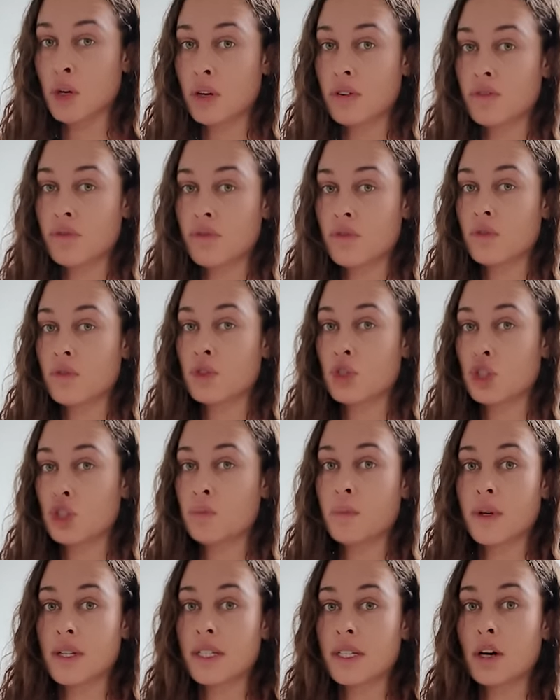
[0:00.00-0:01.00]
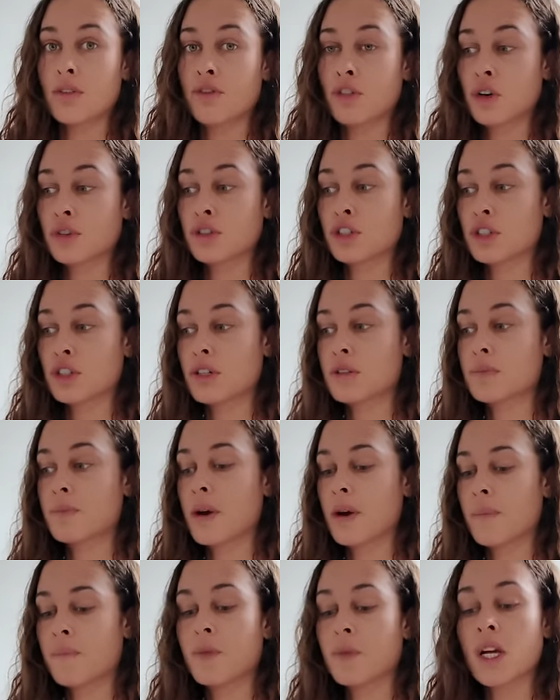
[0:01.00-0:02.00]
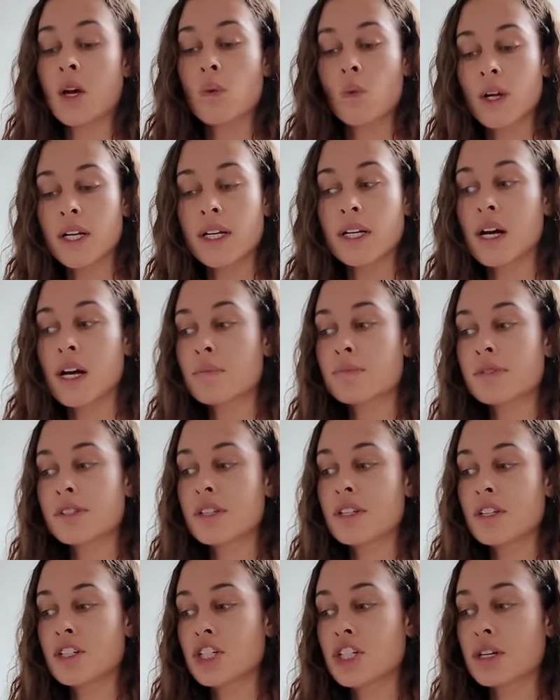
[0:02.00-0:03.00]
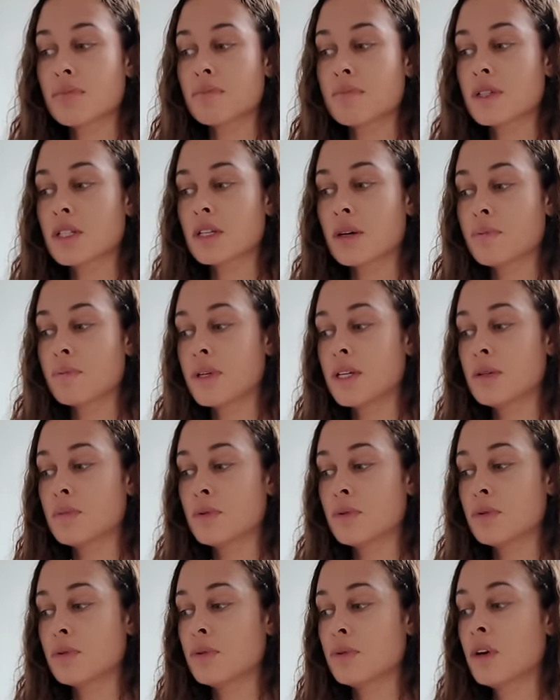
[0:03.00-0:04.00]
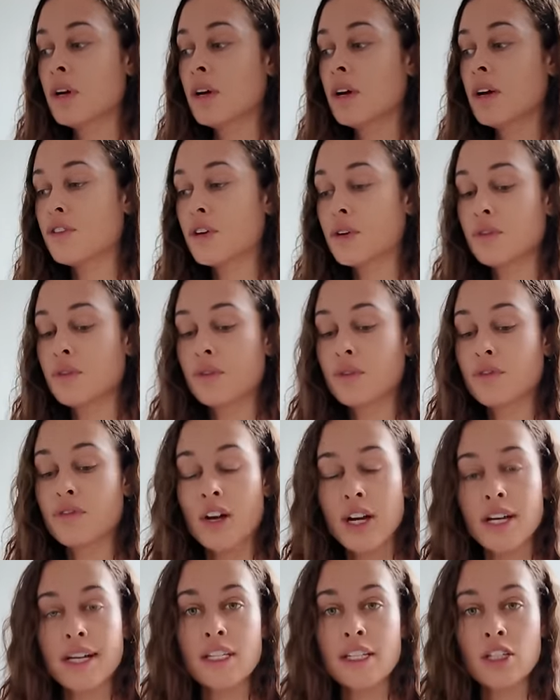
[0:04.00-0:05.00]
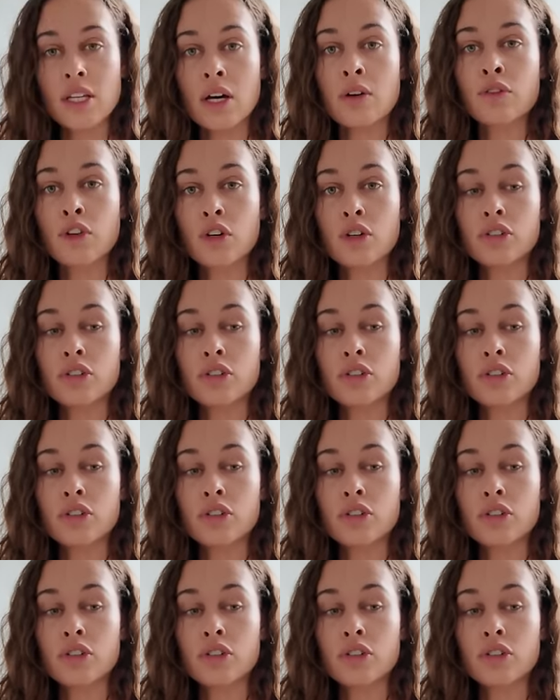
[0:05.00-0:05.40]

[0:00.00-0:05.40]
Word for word: not super self conscious, but when it comes to the gym, some people feel very self